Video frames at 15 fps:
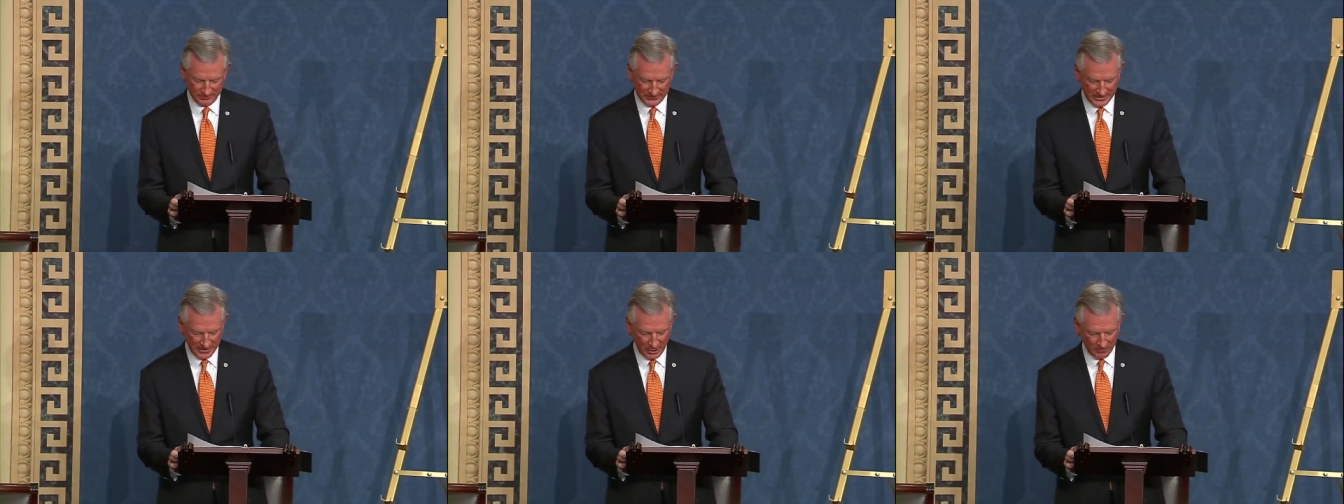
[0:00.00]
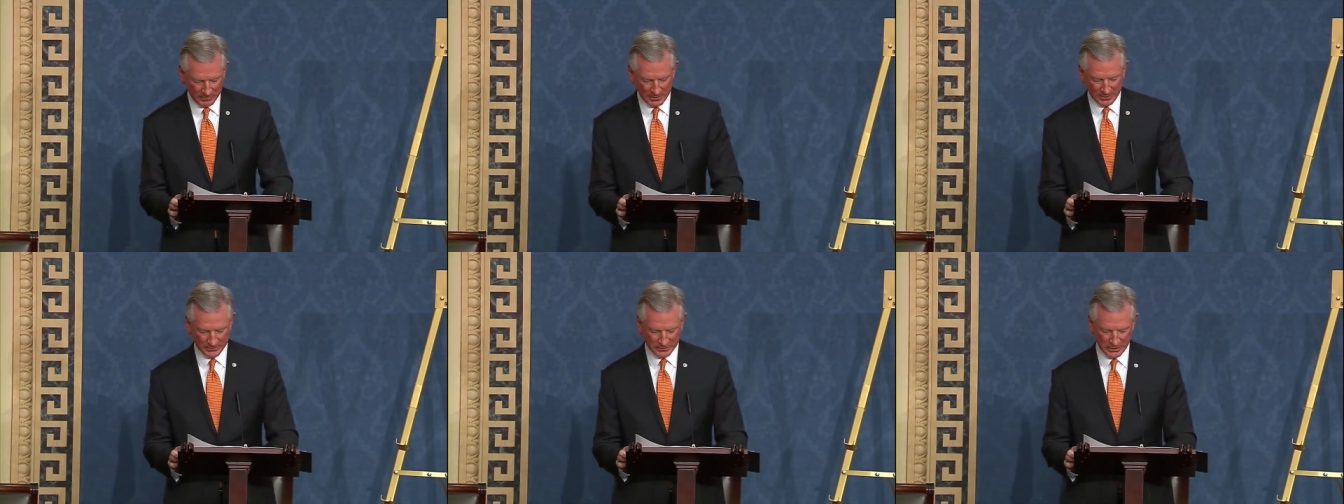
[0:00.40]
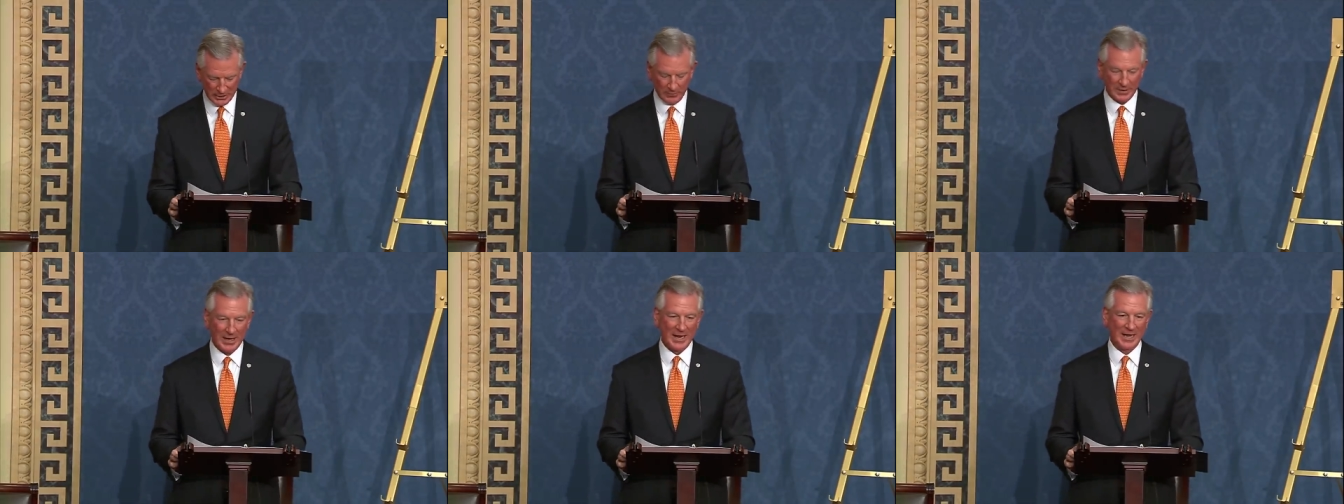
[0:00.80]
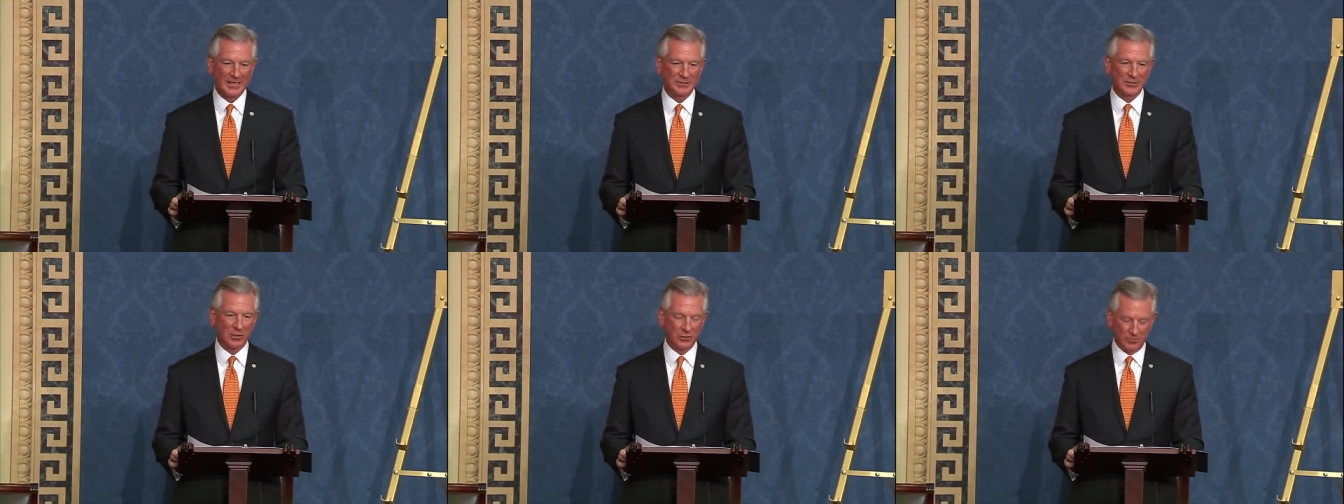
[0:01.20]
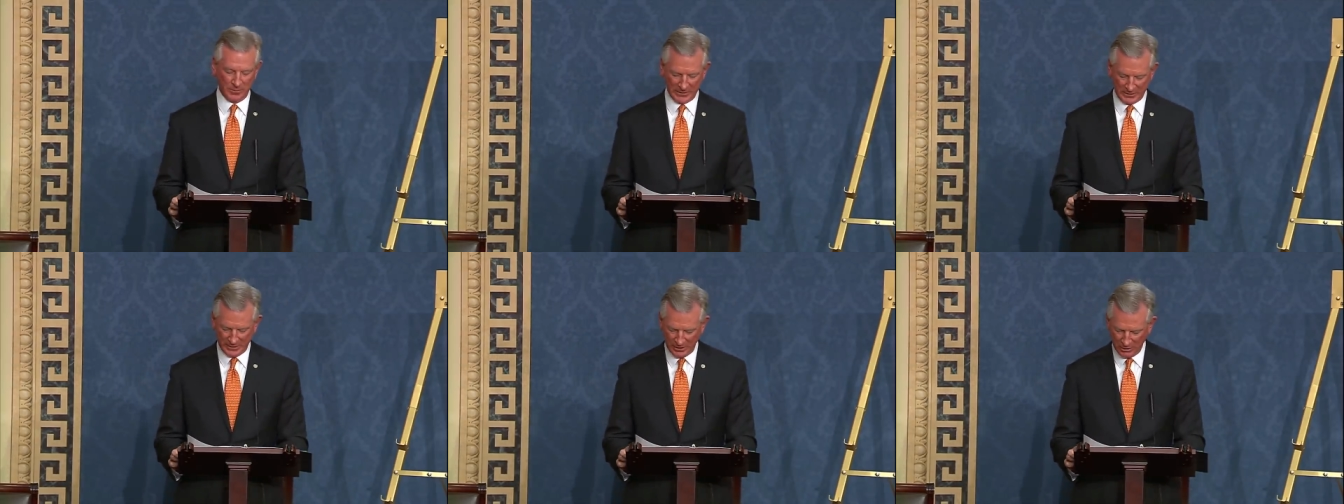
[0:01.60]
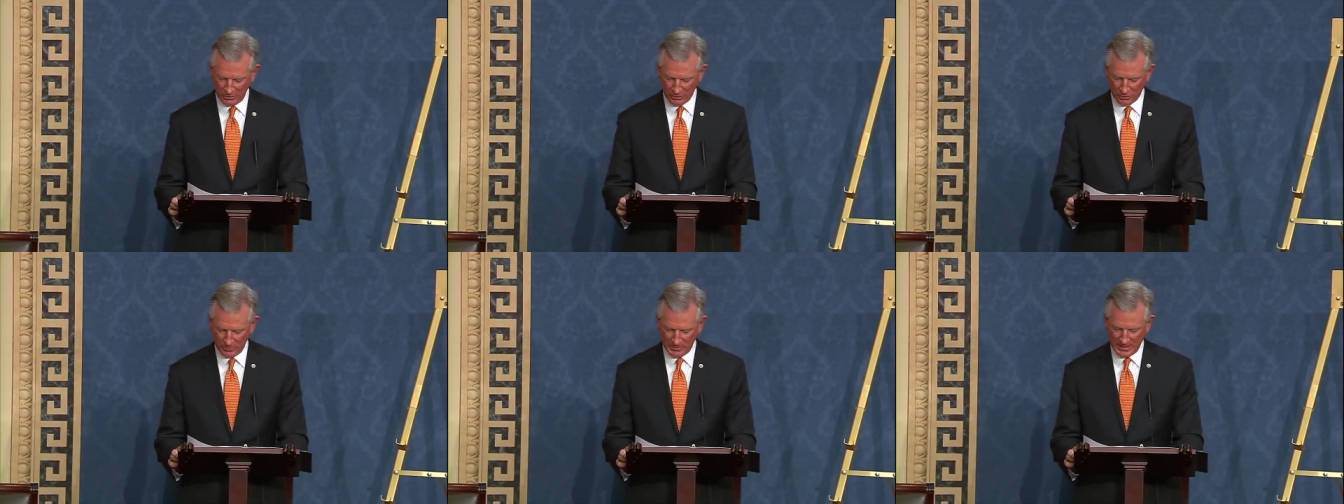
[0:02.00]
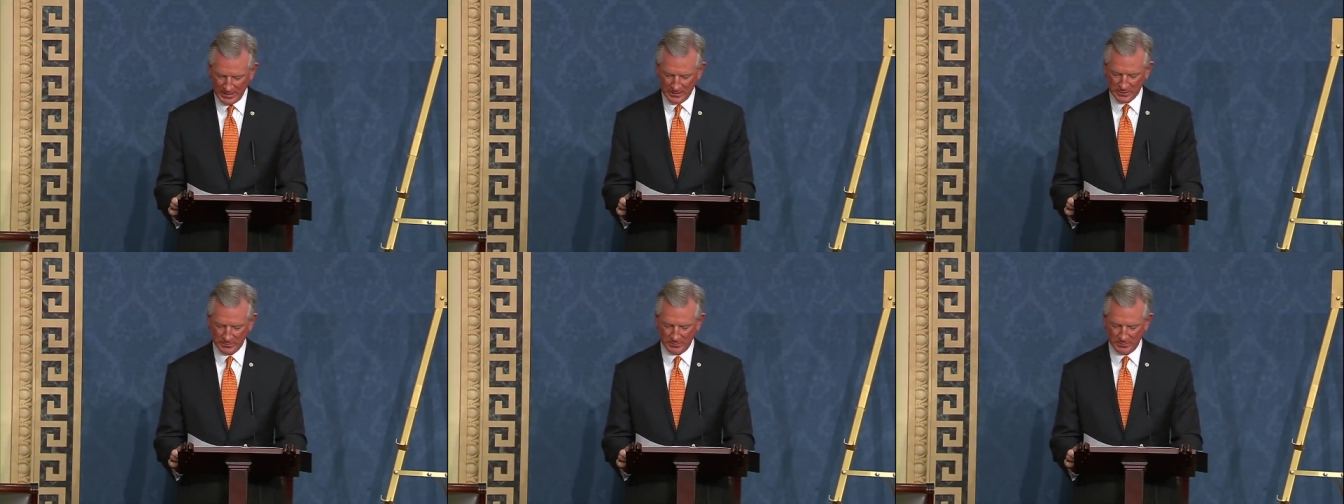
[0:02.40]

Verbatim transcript: and our military relies on the material command to